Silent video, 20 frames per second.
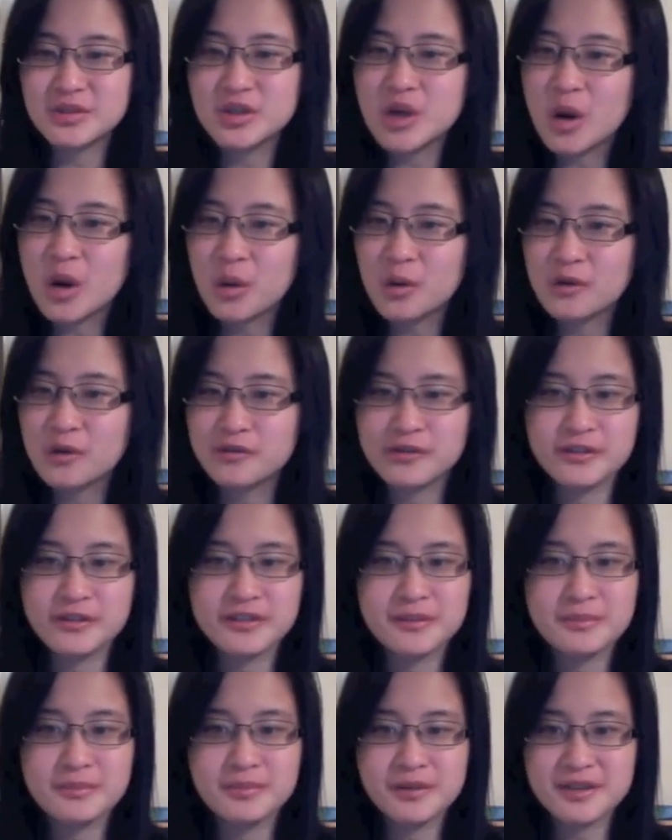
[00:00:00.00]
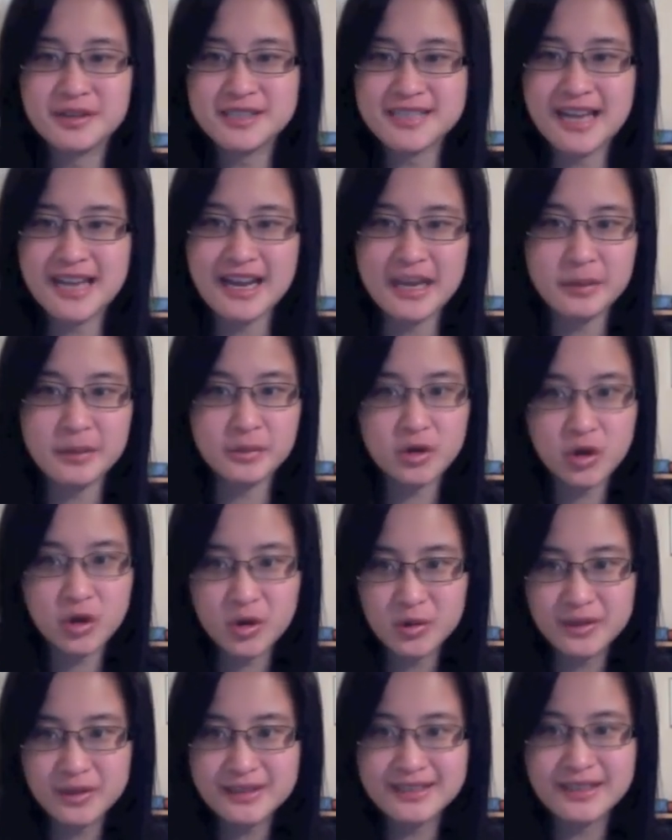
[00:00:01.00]
go over the books I am
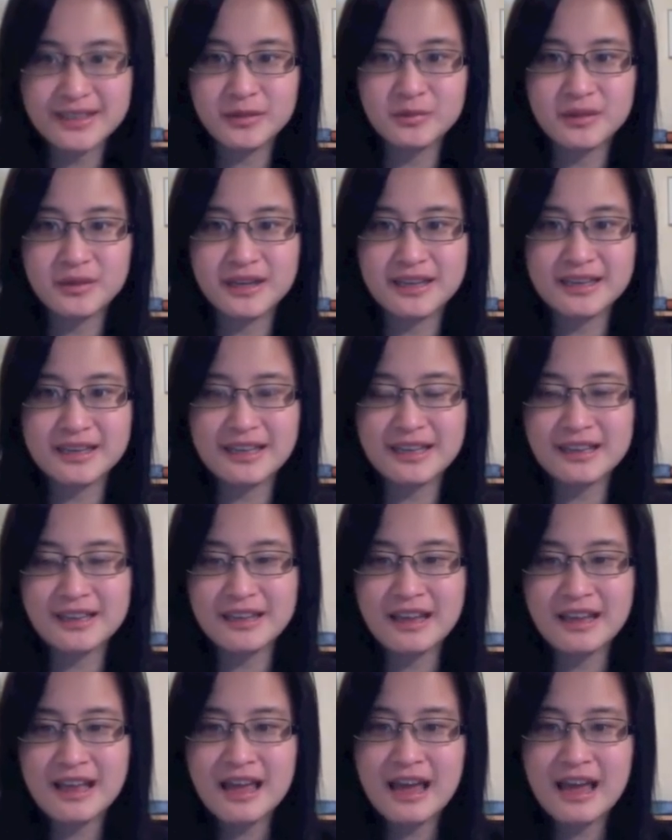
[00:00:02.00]
currently reading